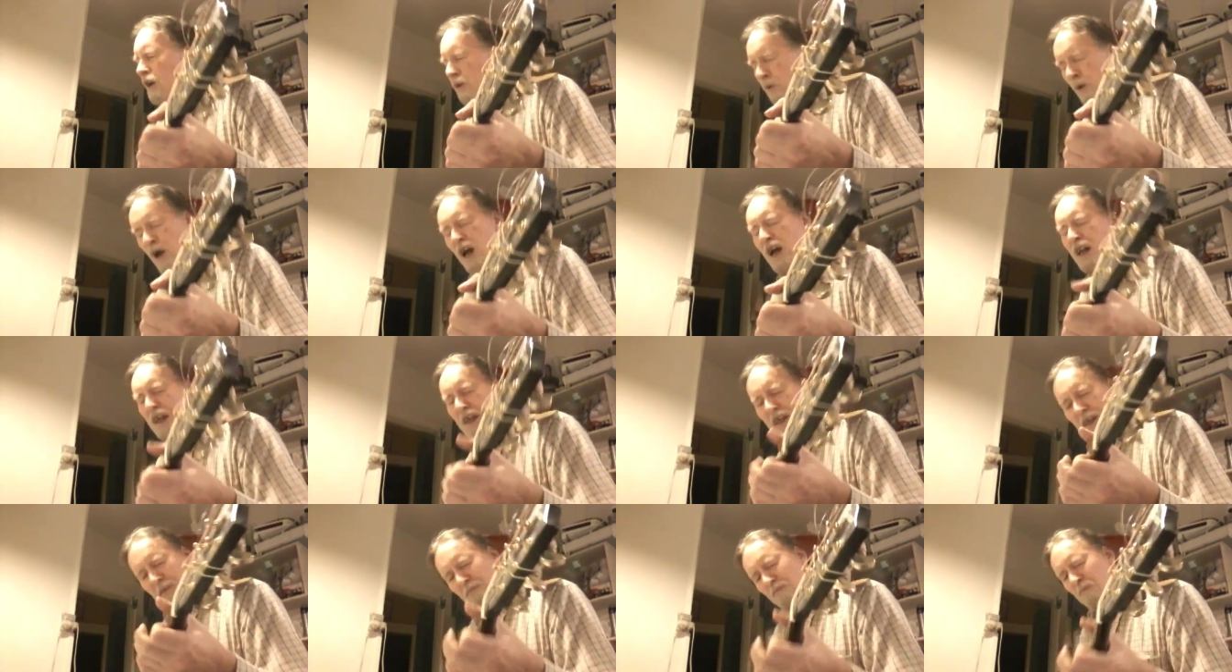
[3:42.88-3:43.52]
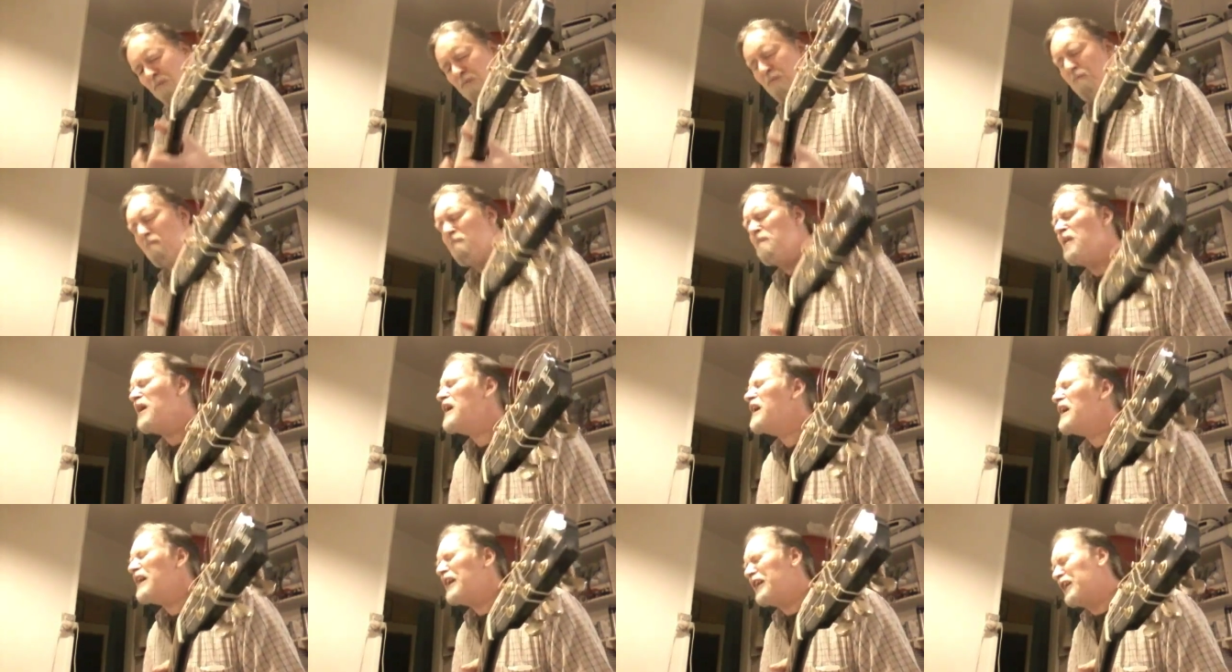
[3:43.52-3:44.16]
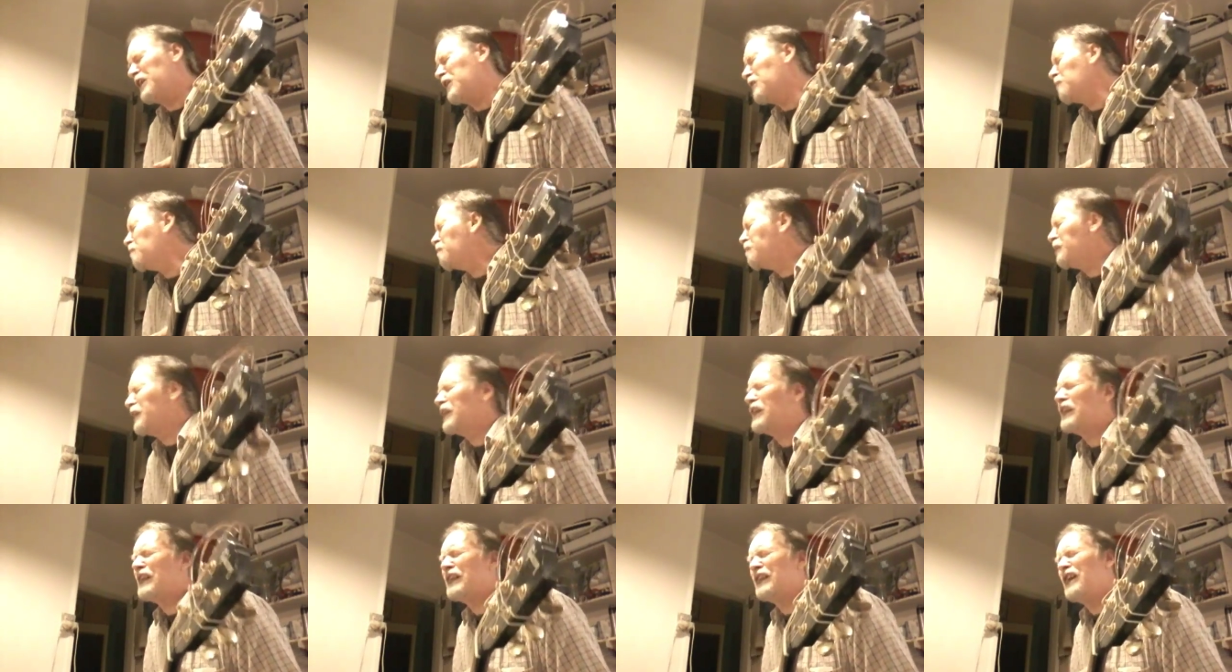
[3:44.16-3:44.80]
Well, it may
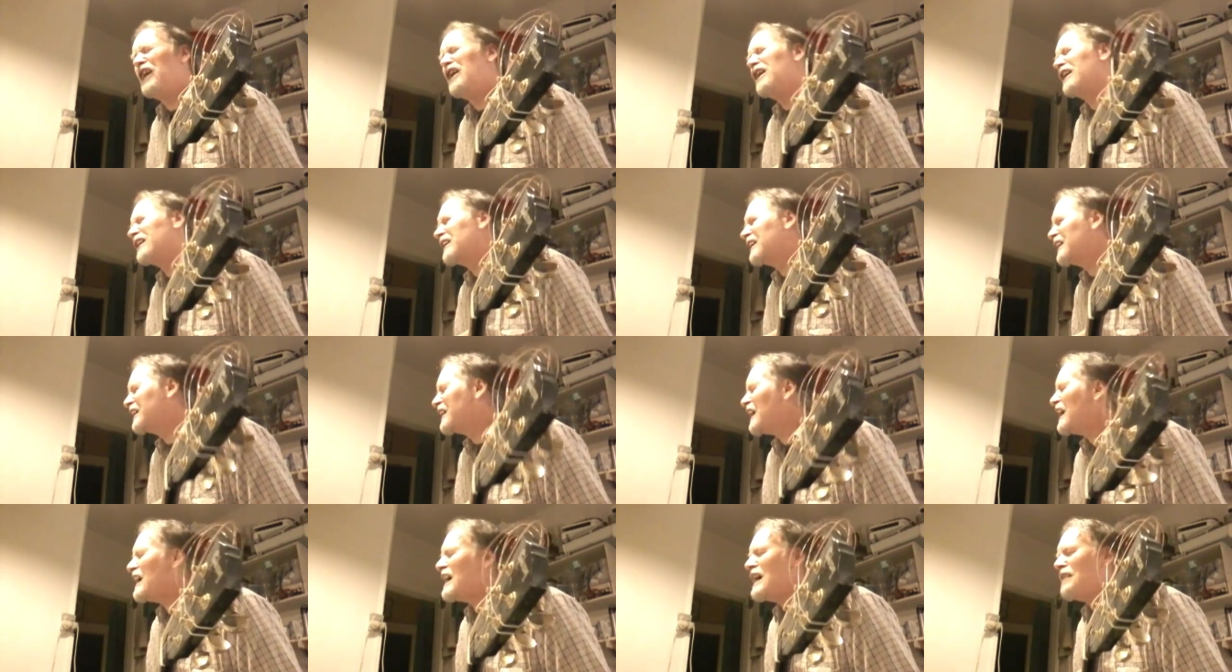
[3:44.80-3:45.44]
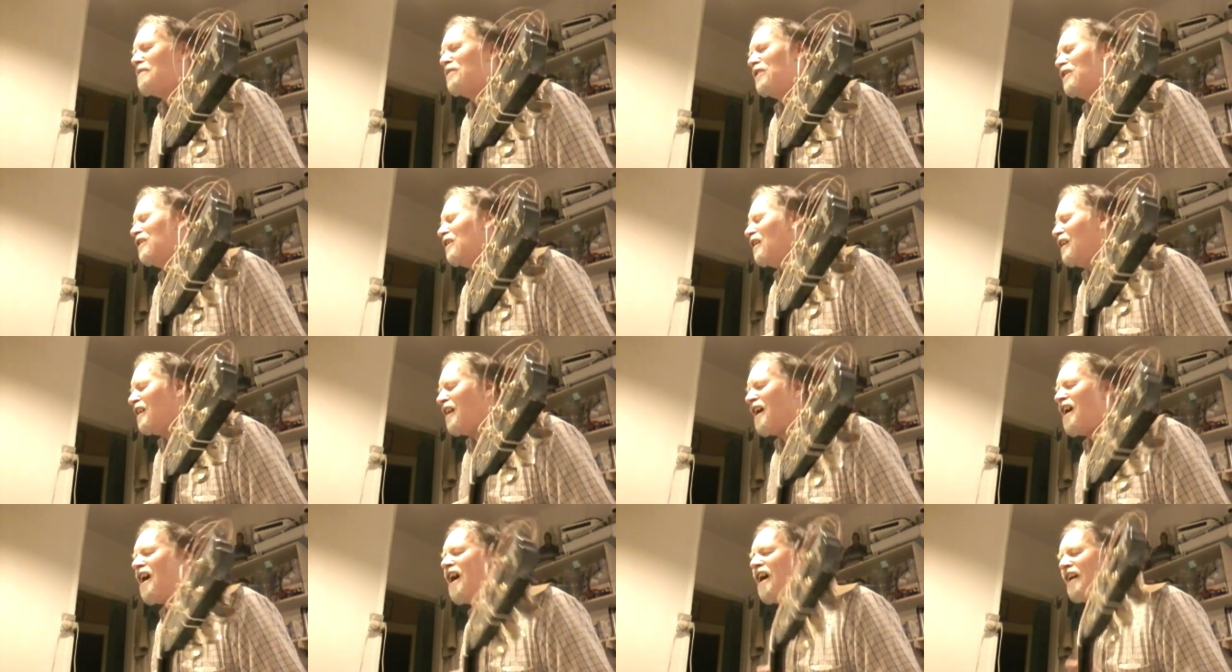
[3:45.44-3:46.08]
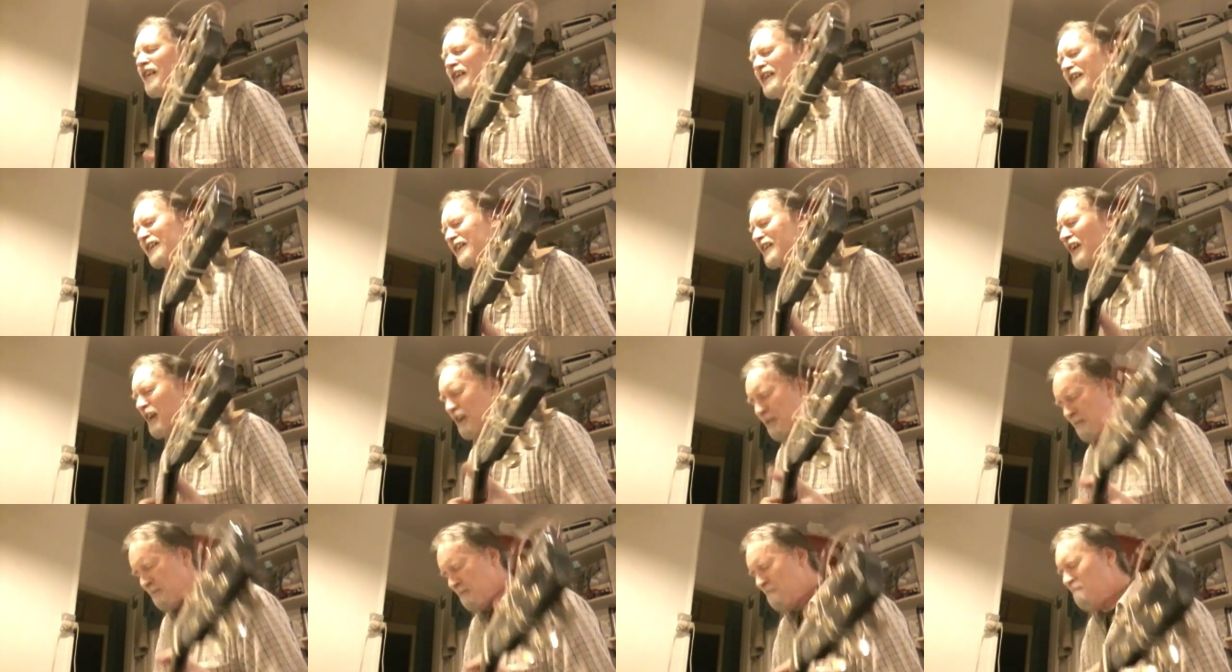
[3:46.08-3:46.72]
be the devil, or
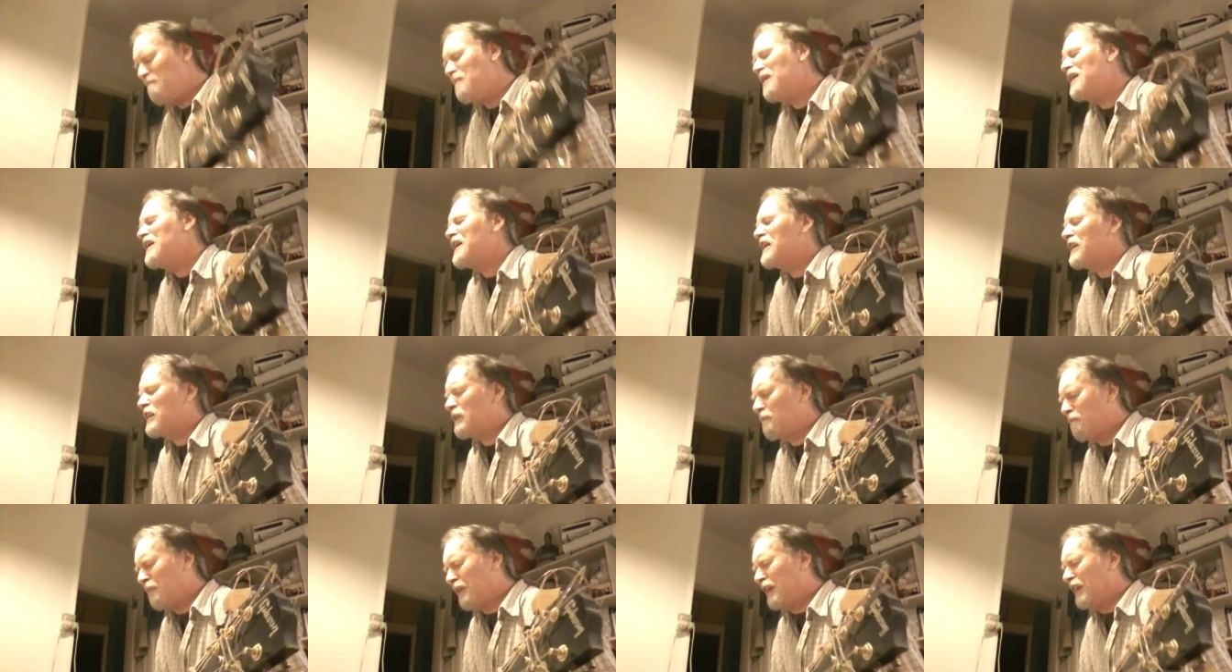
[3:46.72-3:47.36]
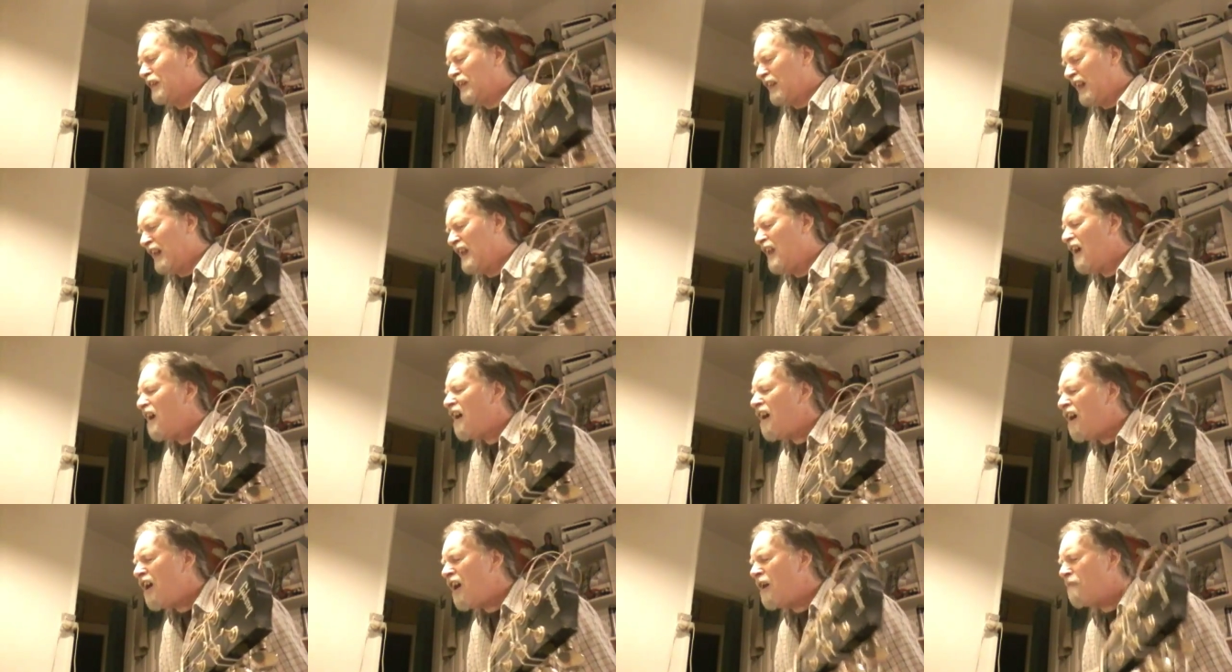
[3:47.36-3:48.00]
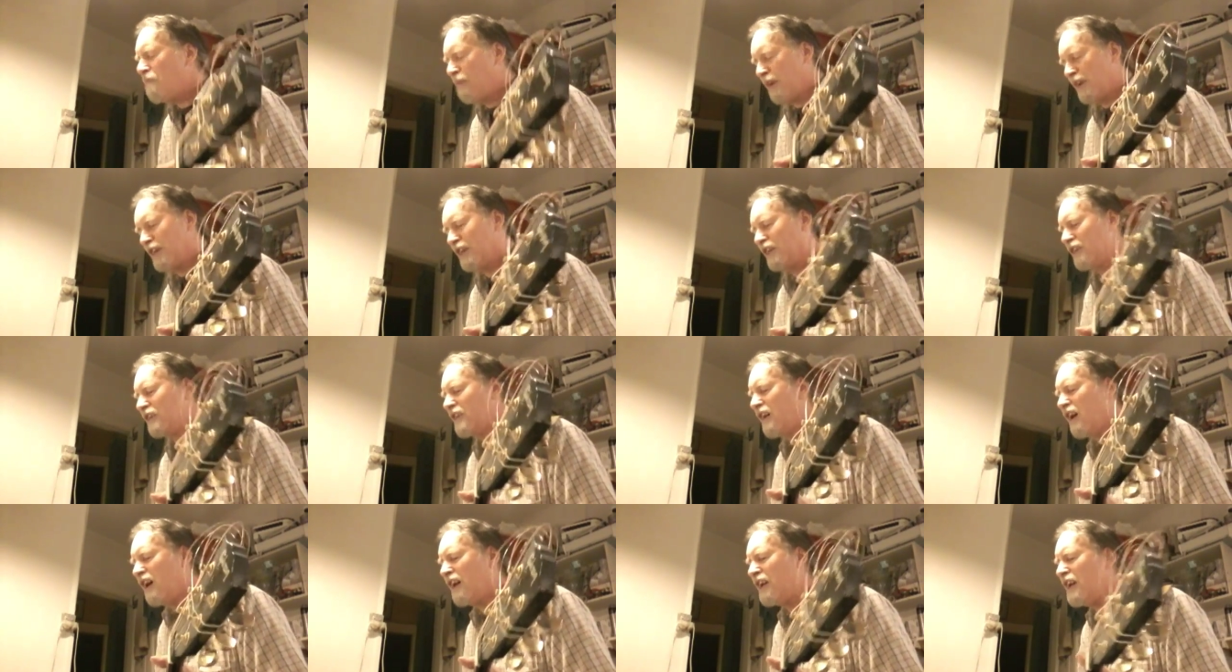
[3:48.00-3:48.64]
it may be the Lord, but
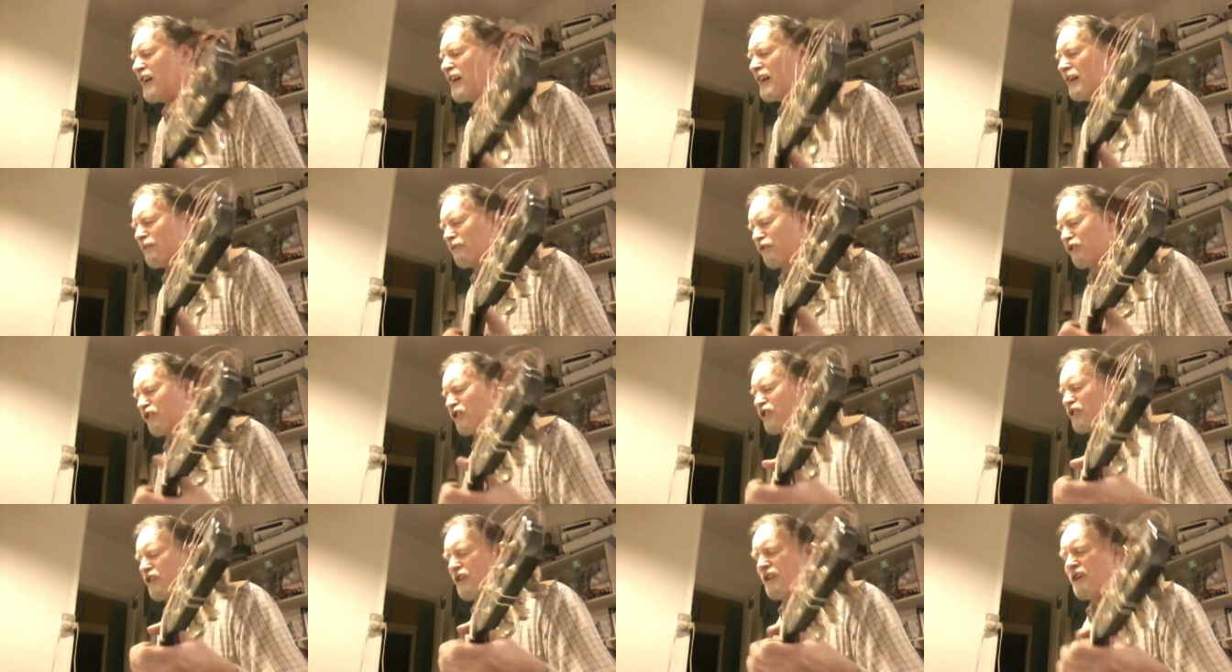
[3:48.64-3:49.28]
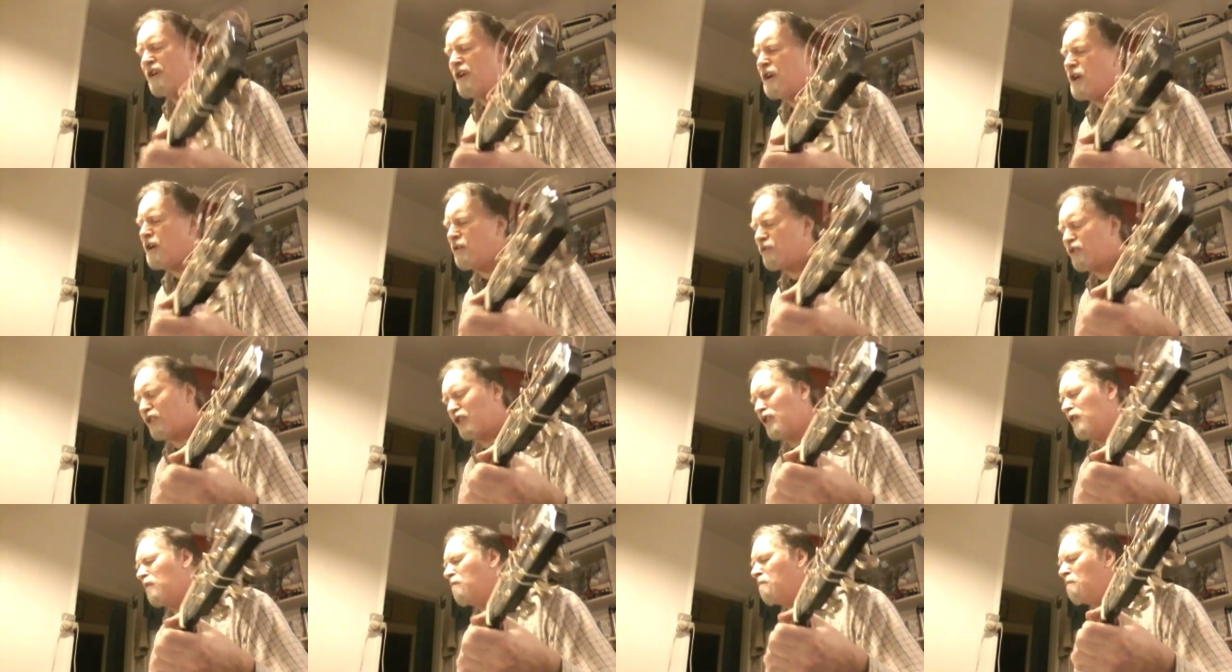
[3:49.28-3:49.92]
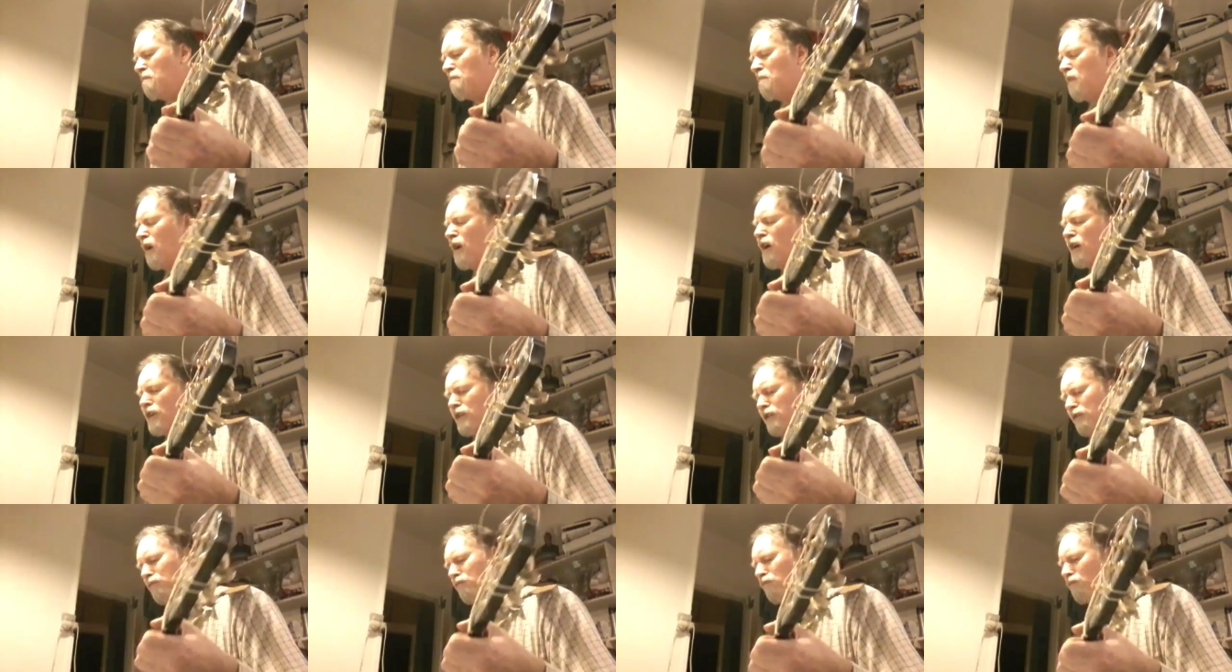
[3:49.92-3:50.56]
you're gonna have to serve
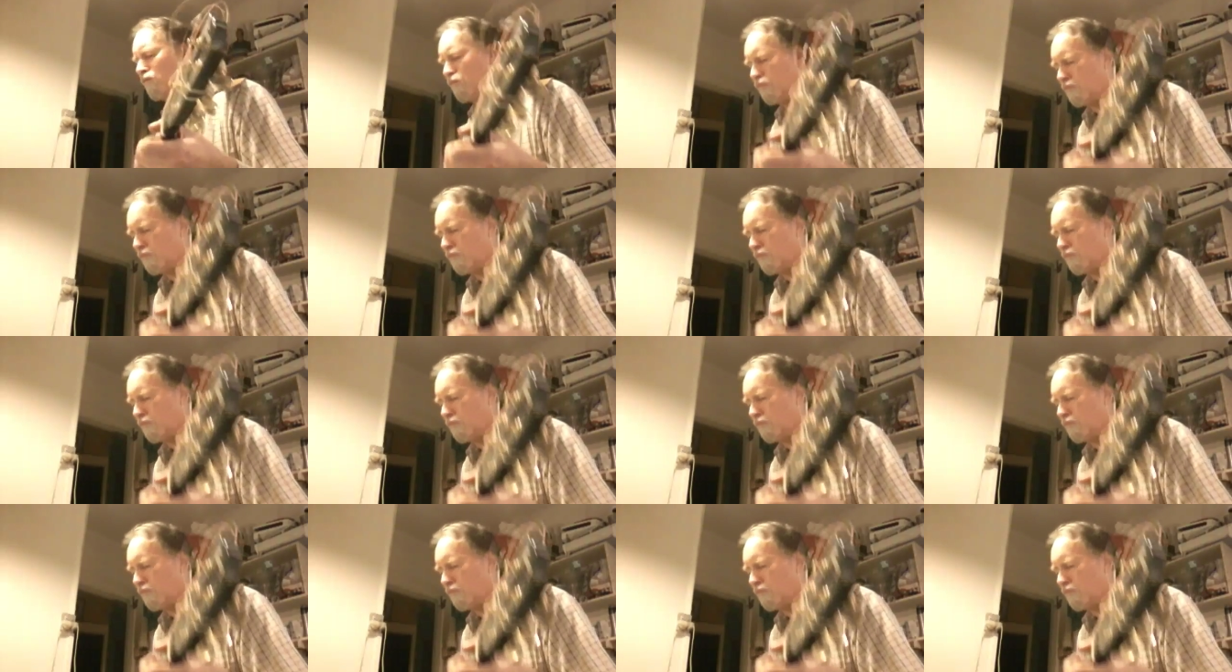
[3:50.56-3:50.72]
somebody.